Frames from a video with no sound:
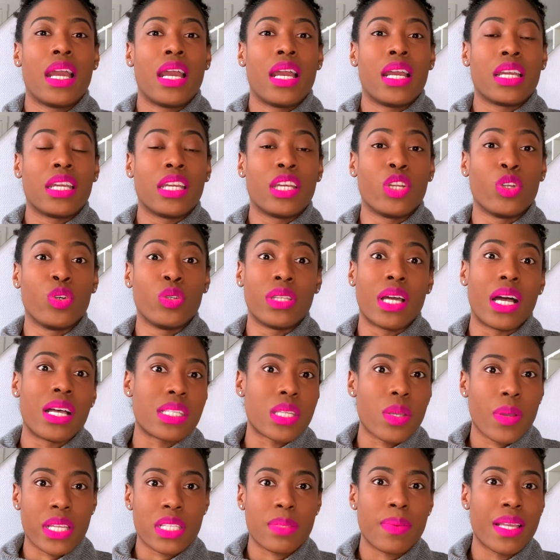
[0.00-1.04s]
You know, that's
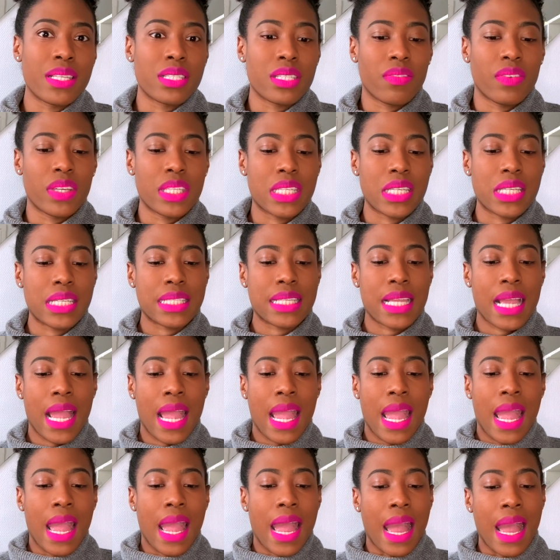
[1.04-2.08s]
how expensive it is.
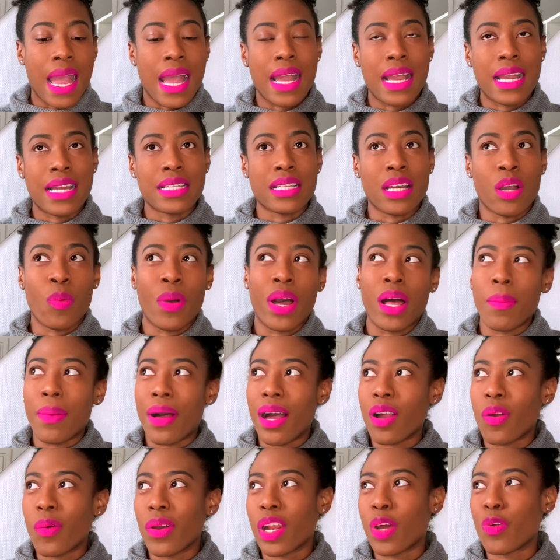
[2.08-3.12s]
And a while
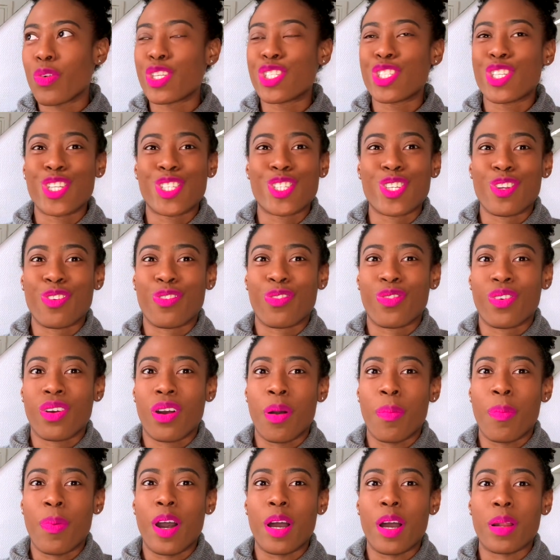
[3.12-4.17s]
back when I was searching for
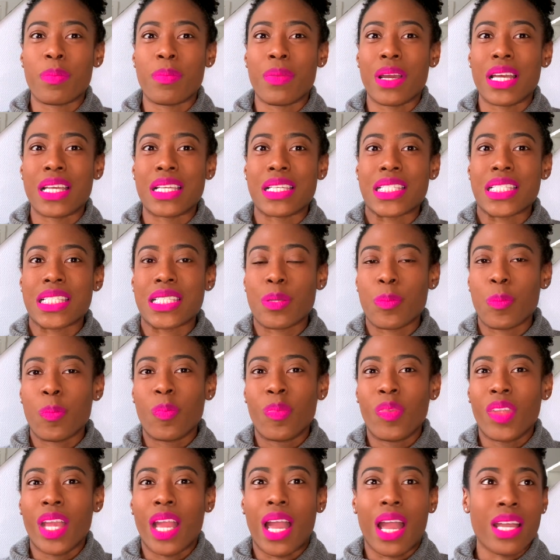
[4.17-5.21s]
apartments,
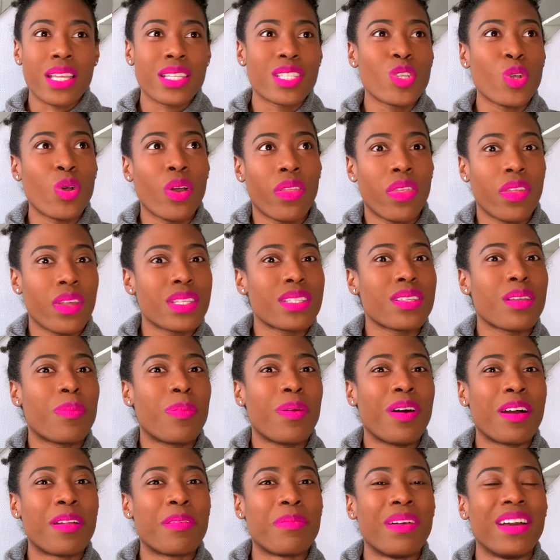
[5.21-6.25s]
I saw this
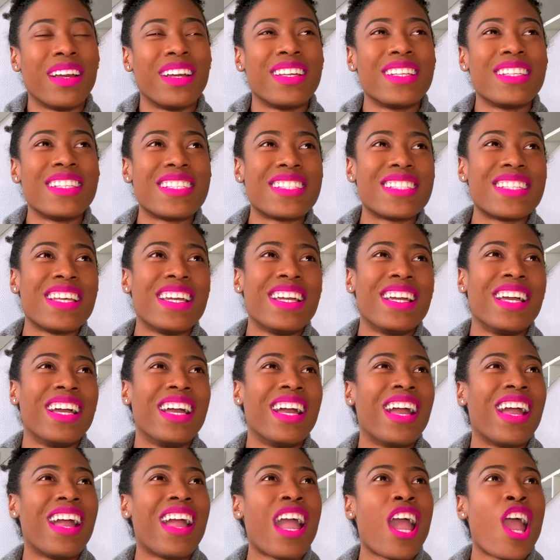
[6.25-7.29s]
apartment
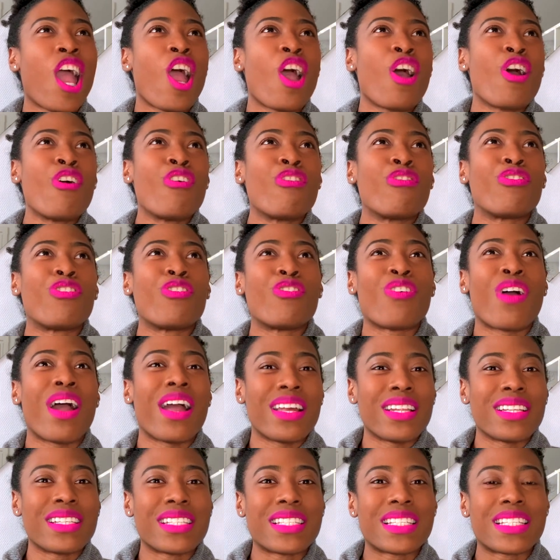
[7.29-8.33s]
for
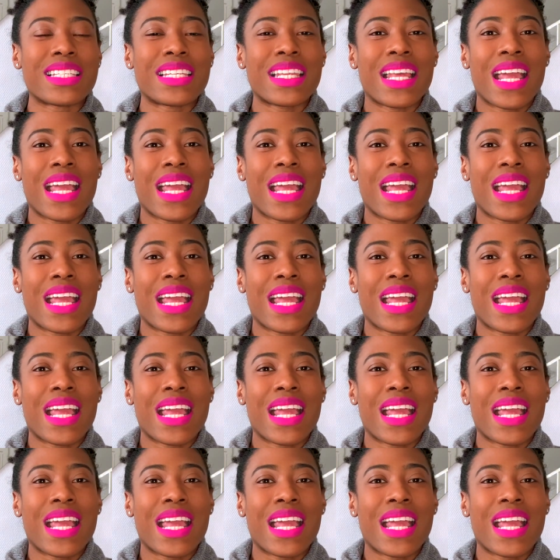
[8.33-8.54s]
rent.